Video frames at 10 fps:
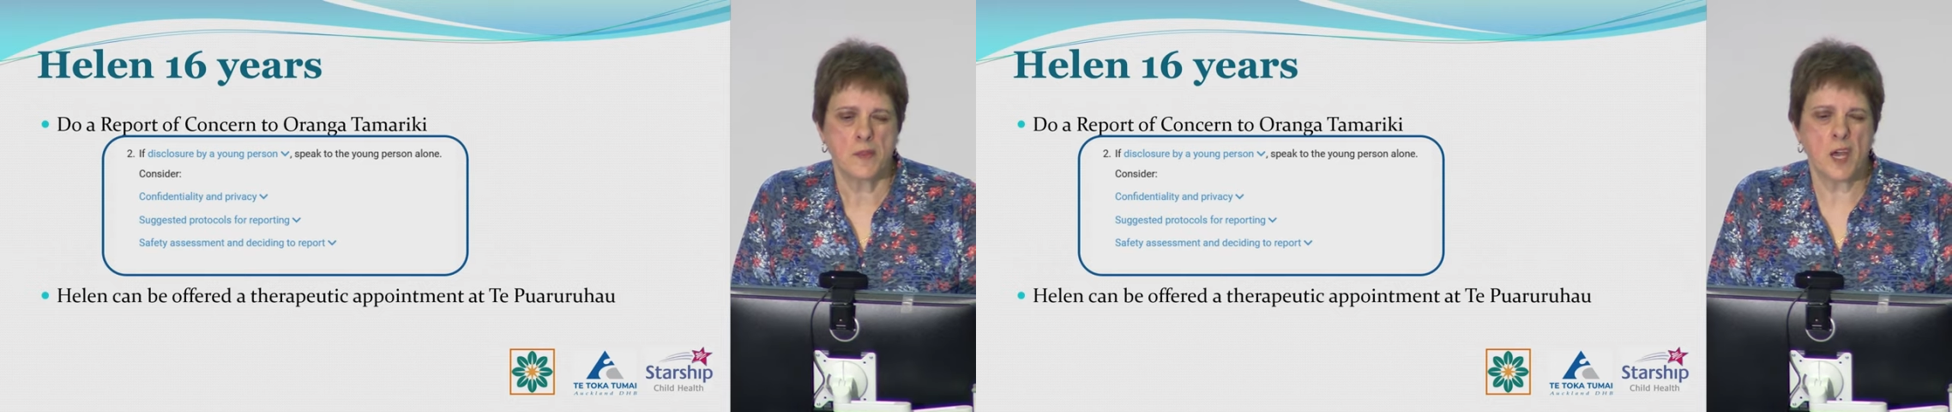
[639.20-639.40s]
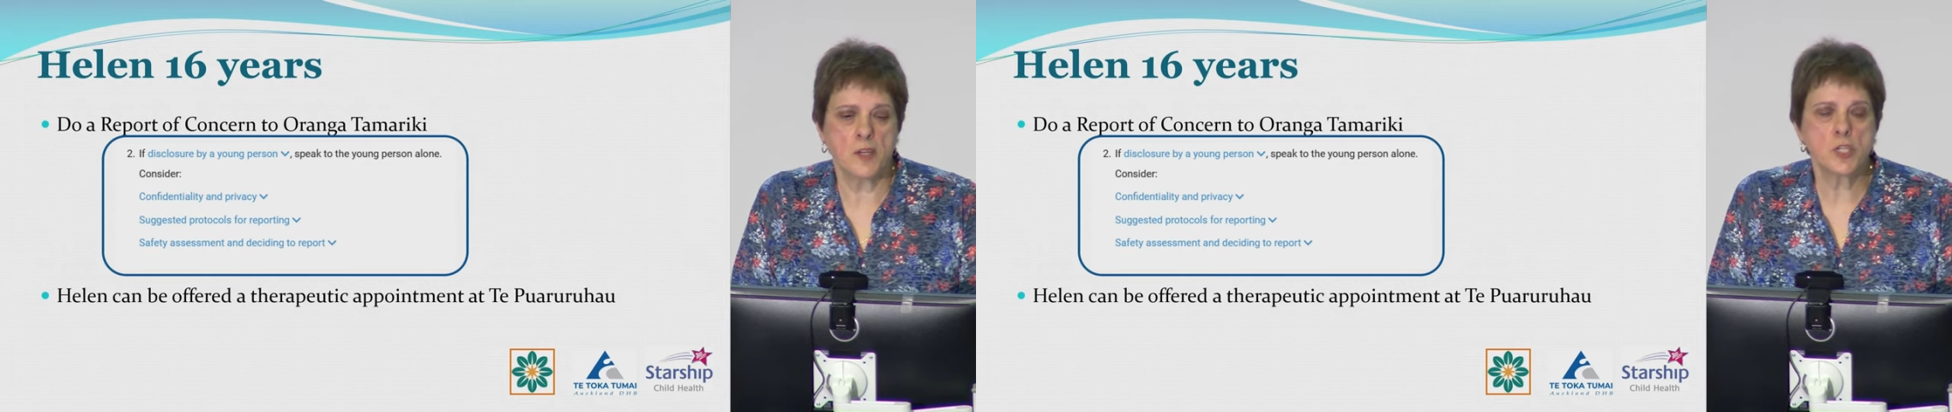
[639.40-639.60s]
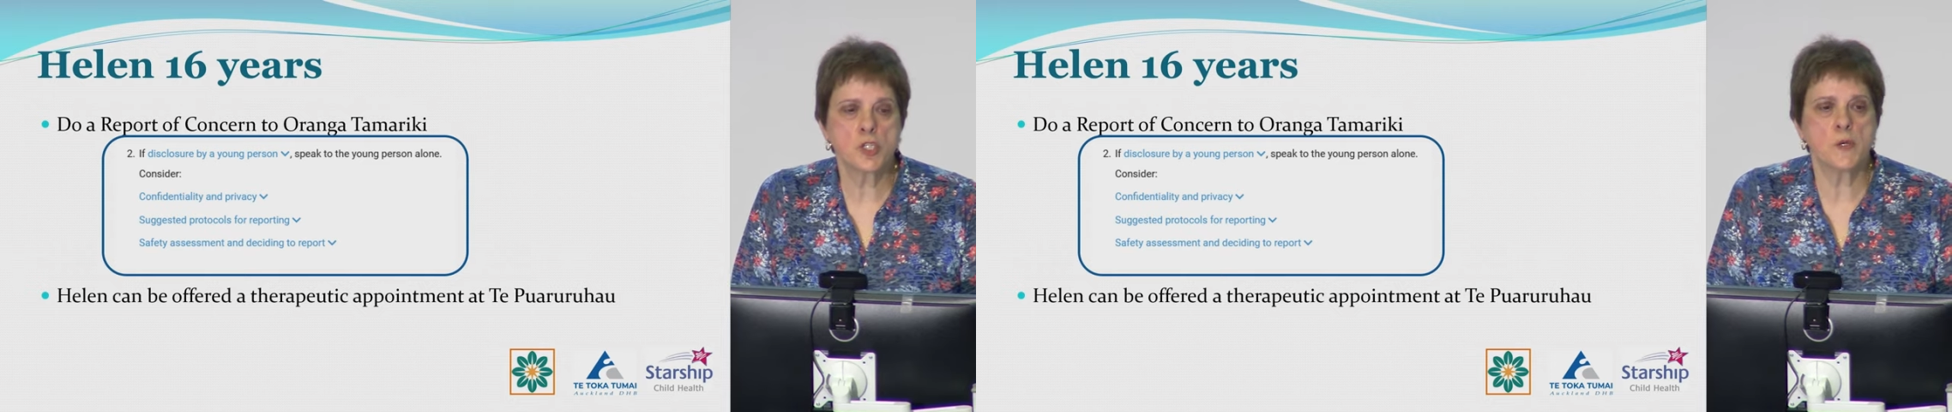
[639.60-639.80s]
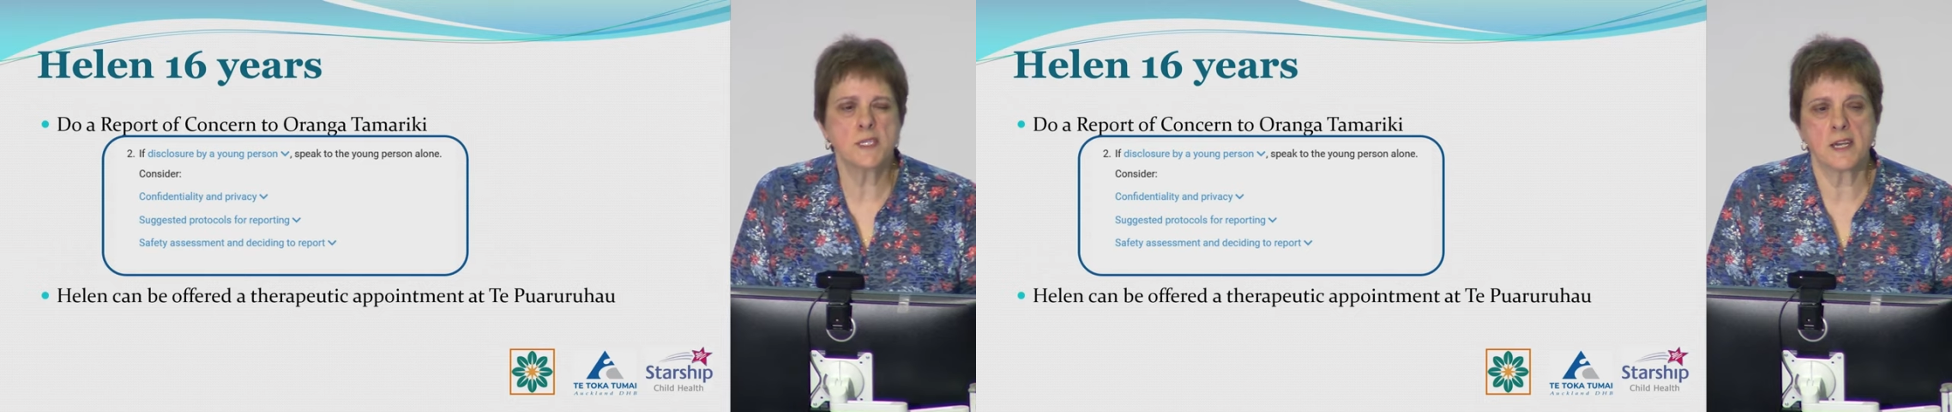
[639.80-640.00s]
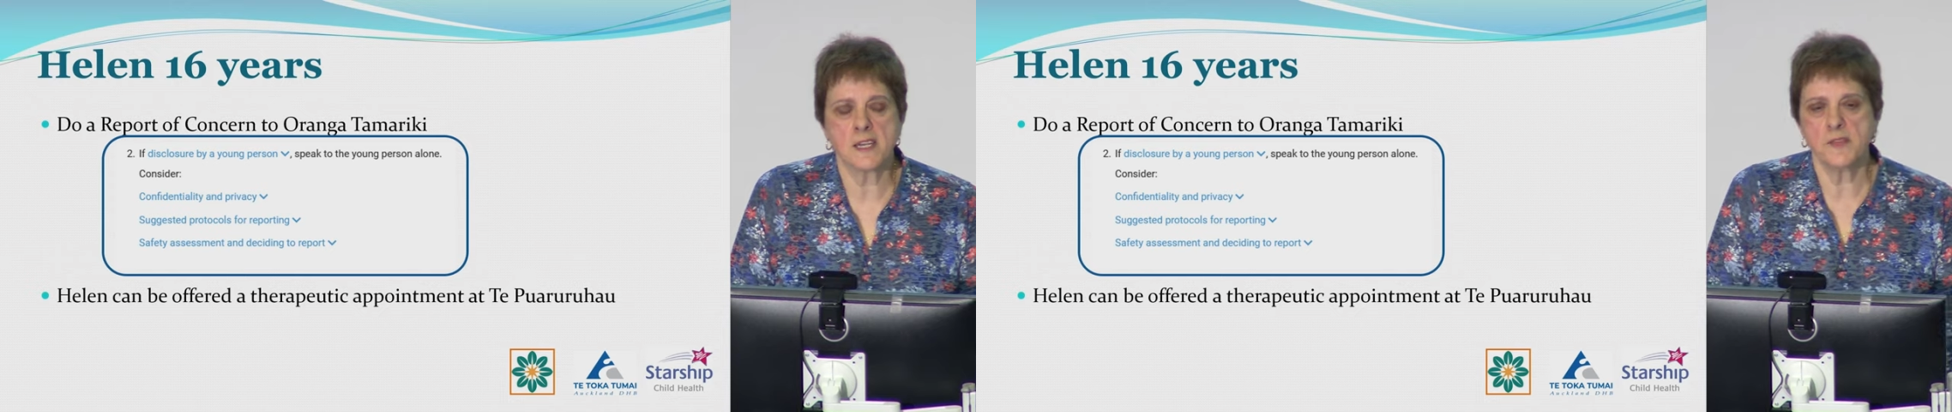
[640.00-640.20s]
The only
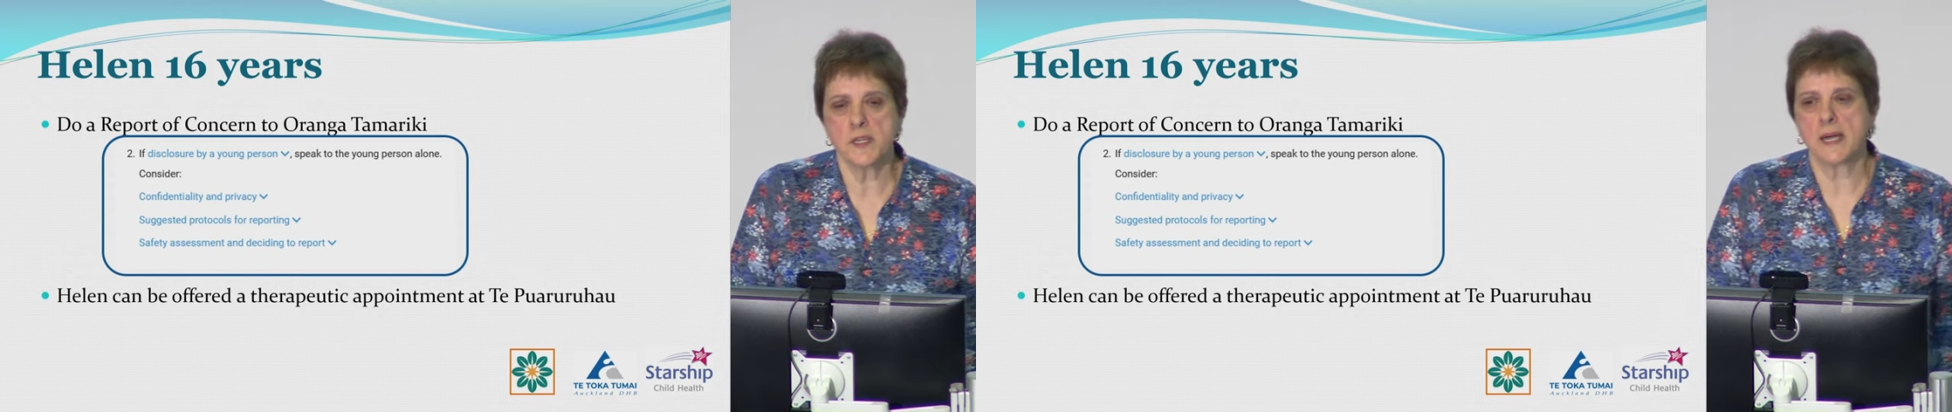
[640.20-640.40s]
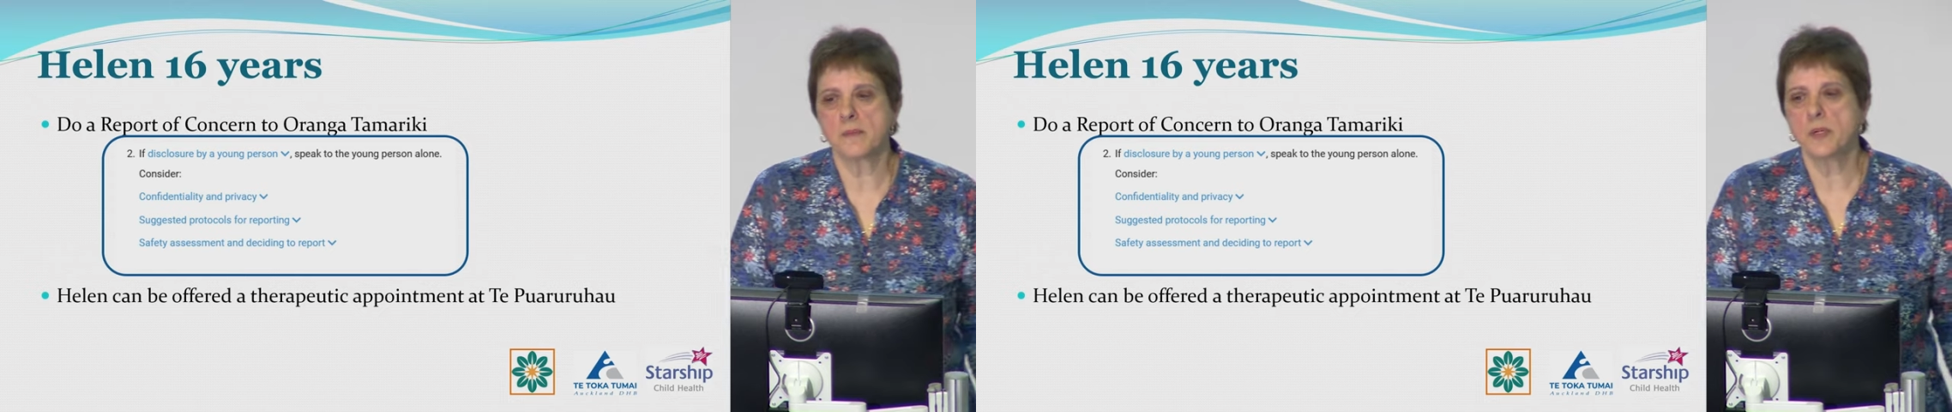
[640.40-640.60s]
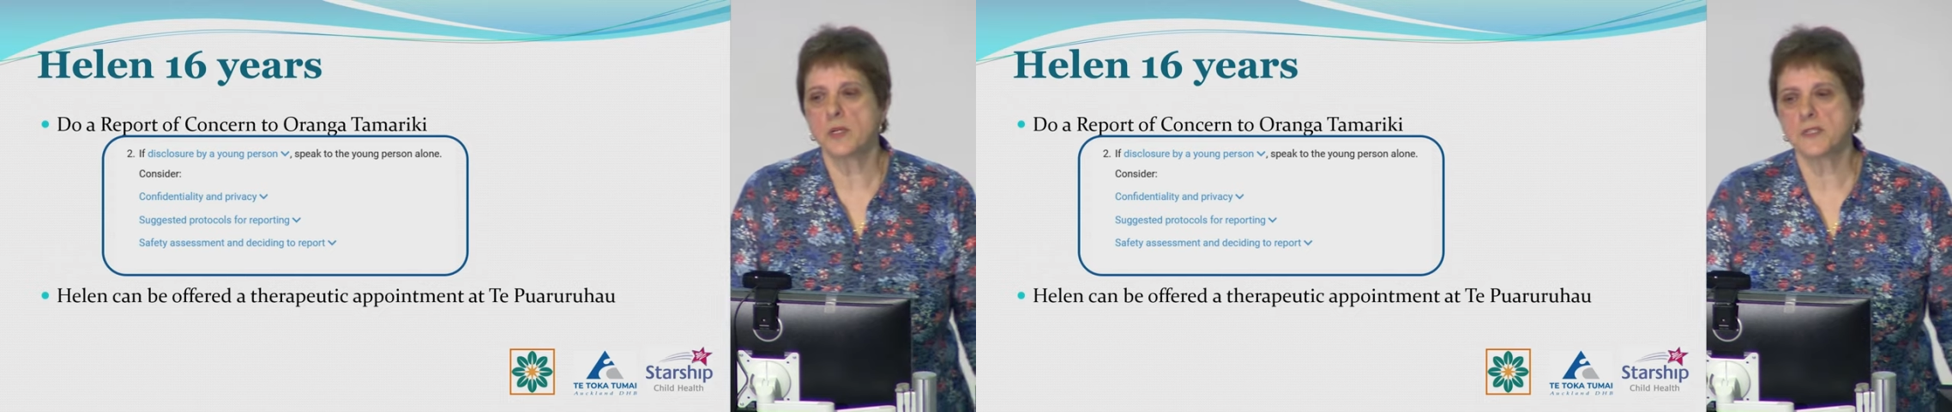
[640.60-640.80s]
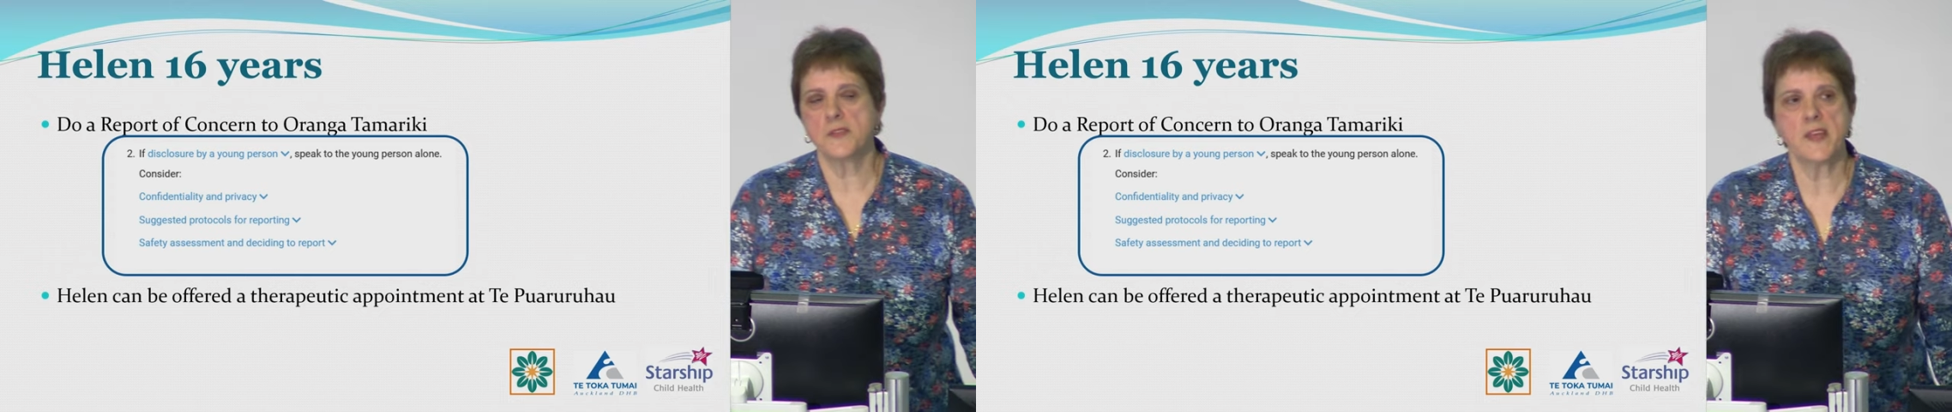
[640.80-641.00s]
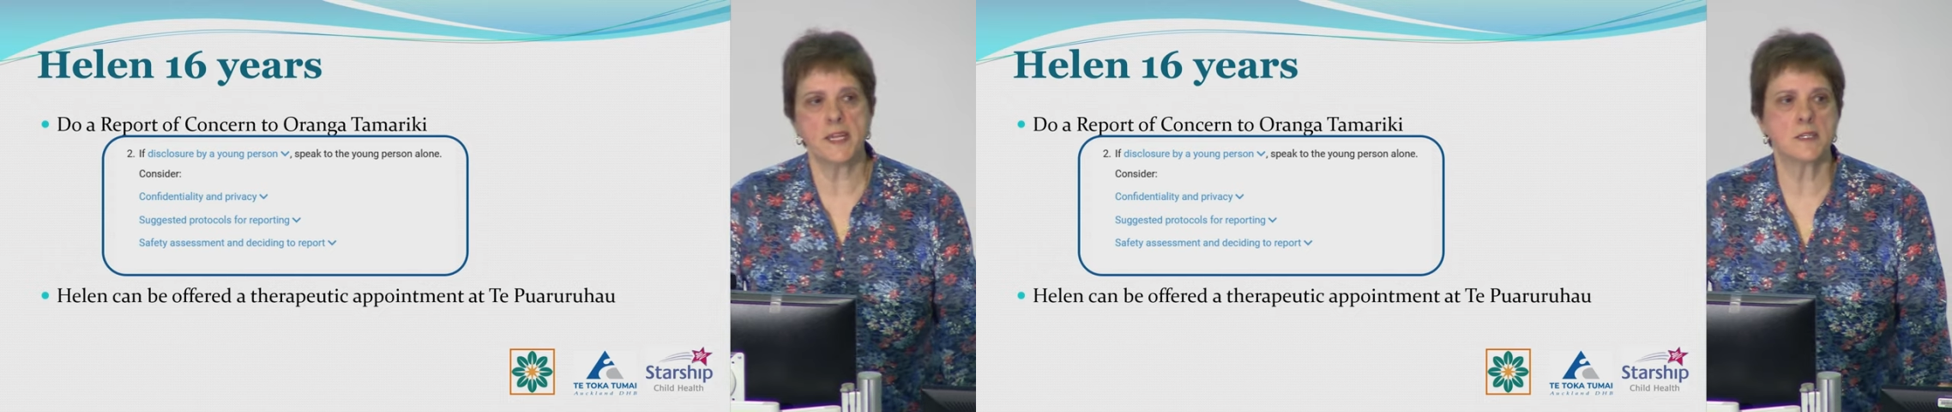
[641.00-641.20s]
choice I give the young
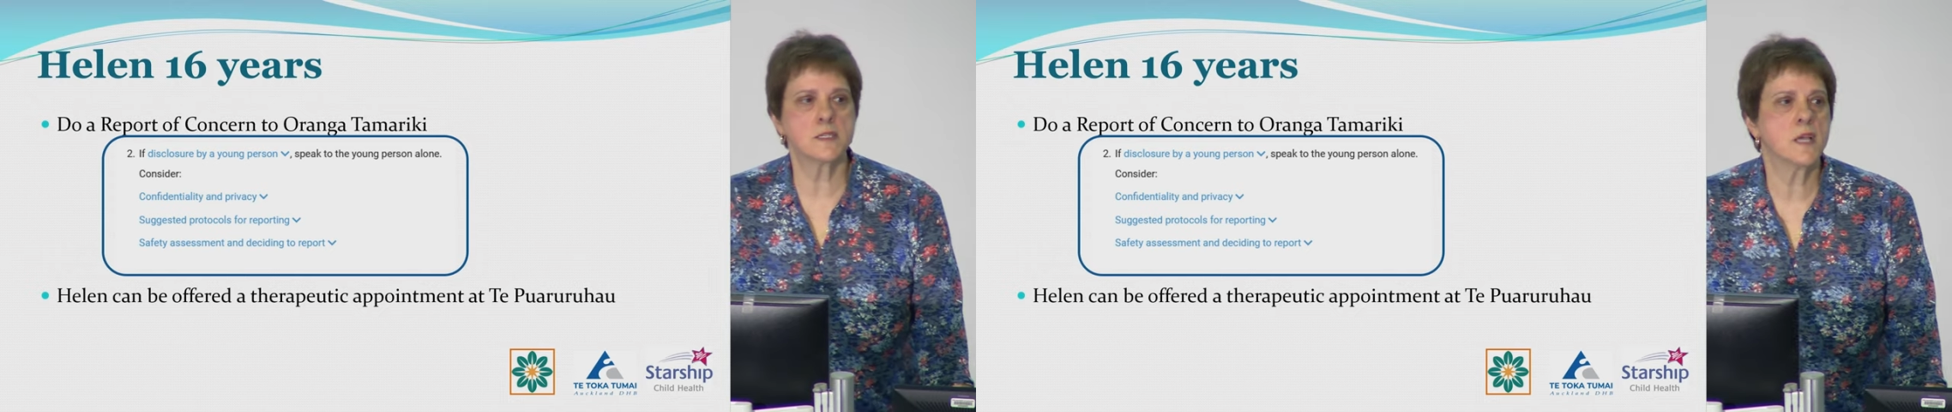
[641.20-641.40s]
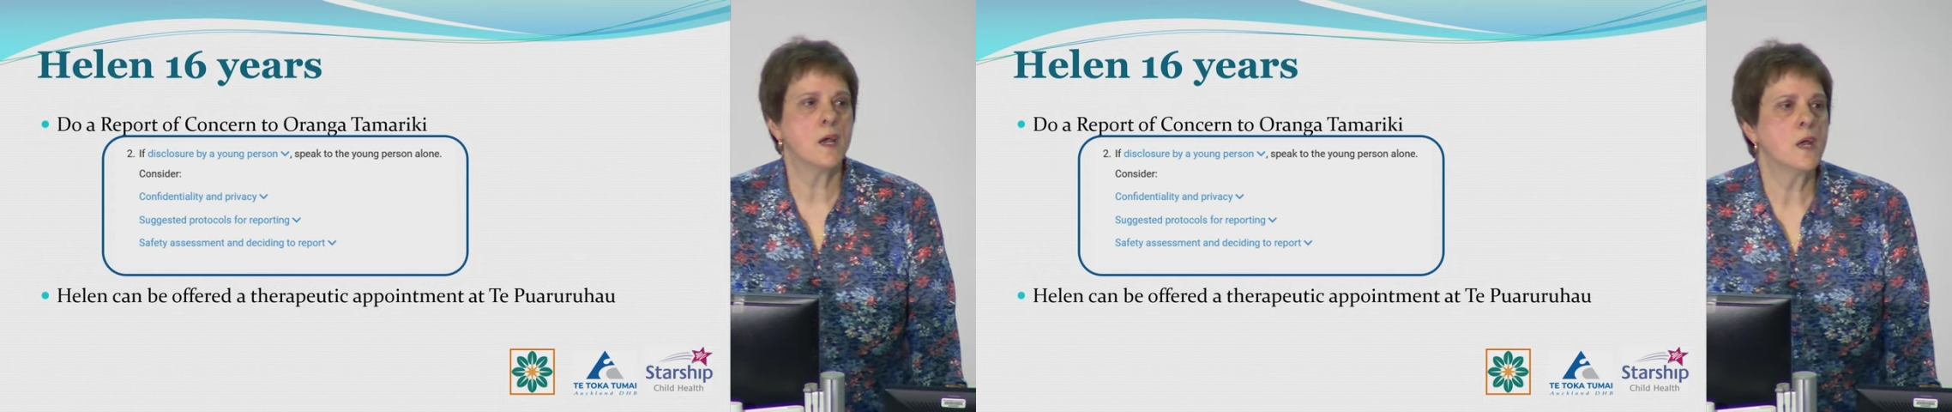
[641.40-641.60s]
person then is